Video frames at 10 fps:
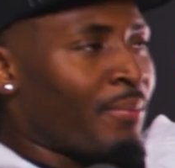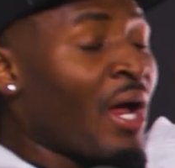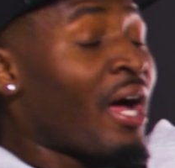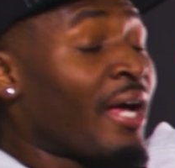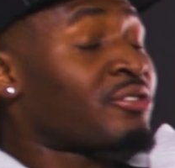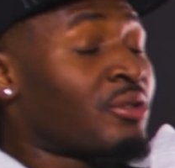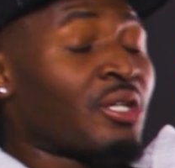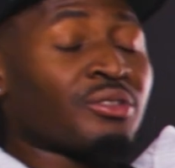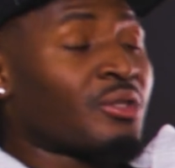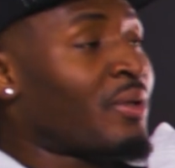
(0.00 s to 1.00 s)
No,
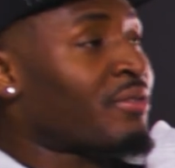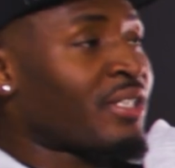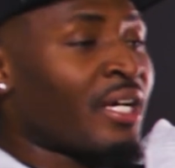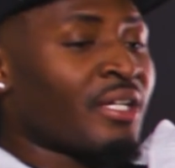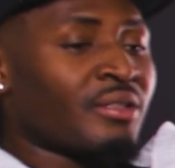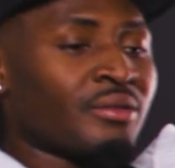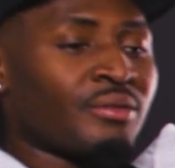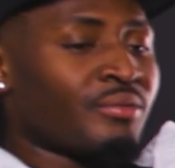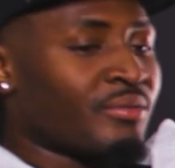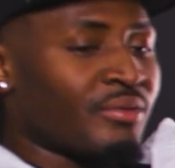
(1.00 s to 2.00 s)
absolutely. Go to the website
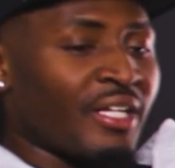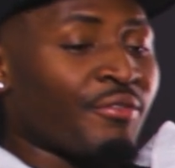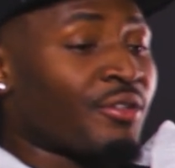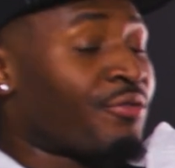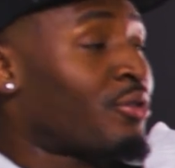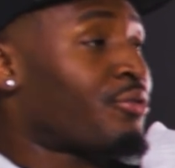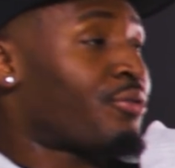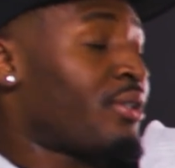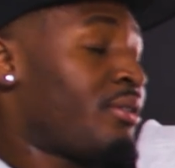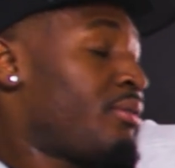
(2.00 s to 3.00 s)
and definitely feel
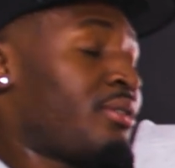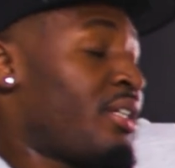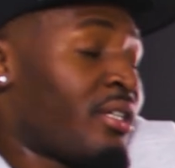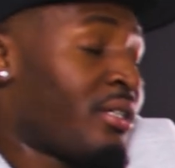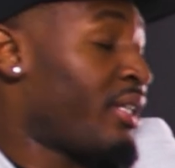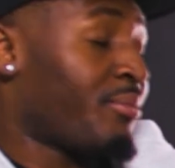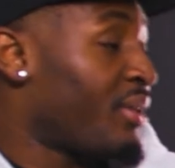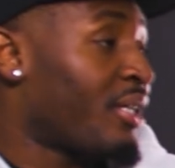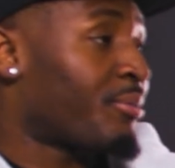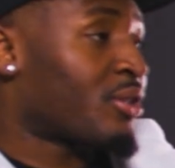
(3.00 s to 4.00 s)
free. Yeah, hit
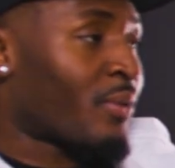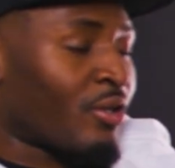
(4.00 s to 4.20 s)
me up as